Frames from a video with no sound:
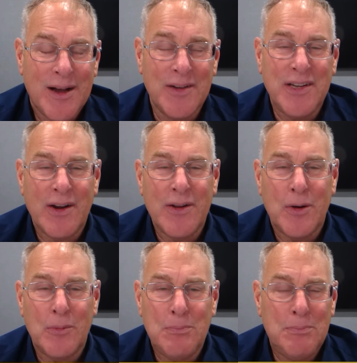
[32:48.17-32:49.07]

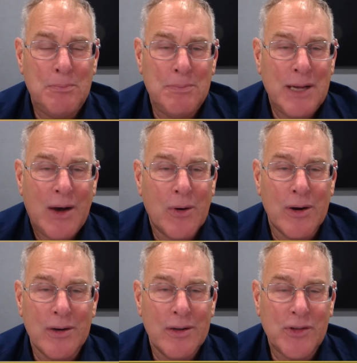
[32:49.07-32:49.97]
Ontario
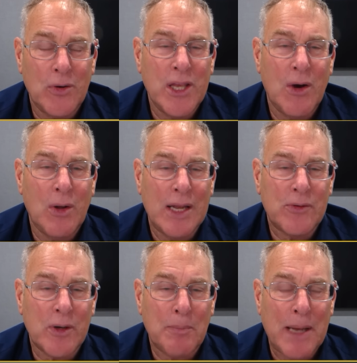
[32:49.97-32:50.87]
Power, Tokyo
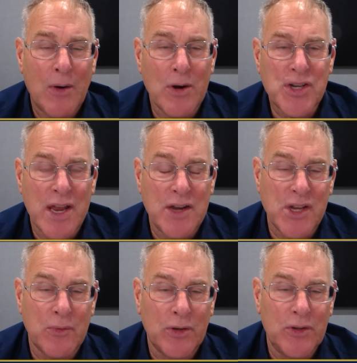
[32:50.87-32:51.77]
Electric Power, China
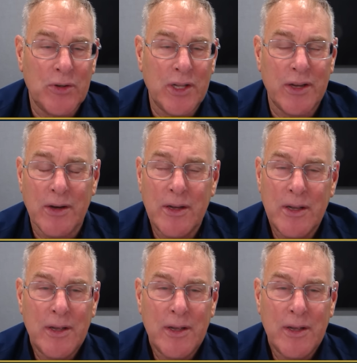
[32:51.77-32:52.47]
General Nuclear,